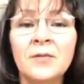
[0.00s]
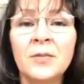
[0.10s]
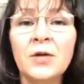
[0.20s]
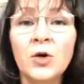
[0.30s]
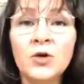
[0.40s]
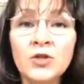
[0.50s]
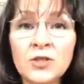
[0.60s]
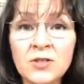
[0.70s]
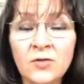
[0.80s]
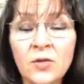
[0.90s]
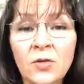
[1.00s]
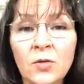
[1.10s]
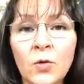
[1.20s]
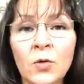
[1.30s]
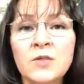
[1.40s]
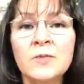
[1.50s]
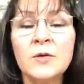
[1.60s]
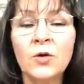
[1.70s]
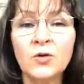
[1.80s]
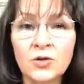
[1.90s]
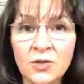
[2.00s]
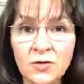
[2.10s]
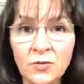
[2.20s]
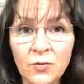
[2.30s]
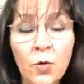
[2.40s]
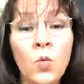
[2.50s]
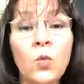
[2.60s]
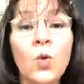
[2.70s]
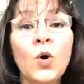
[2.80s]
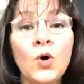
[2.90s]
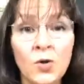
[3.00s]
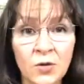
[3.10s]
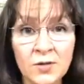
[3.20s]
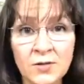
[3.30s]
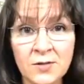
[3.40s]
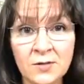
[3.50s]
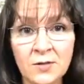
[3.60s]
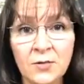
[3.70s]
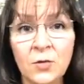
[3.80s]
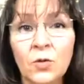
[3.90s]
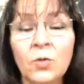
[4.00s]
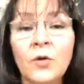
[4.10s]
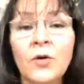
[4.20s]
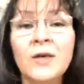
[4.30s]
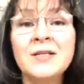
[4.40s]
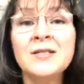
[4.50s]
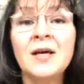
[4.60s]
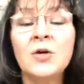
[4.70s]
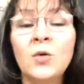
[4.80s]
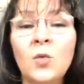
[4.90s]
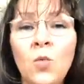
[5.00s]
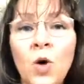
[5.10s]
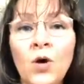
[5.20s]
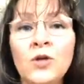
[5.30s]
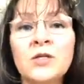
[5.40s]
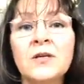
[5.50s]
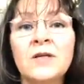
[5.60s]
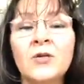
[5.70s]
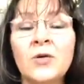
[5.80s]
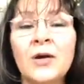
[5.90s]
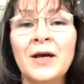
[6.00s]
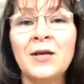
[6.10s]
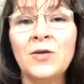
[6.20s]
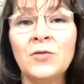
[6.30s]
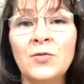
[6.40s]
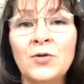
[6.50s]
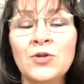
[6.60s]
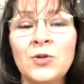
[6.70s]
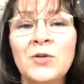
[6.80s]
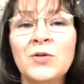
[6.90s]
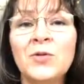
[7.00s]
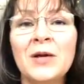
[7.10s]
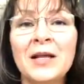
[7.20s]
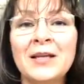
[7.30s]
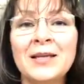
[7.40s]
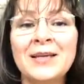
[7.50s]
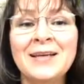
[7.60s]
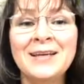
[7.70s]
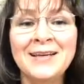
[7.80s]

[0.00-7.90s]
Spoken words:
Be conscious of your thoughts. Be conscious of your words. Your words are your wand, and they're creating your future and your reality.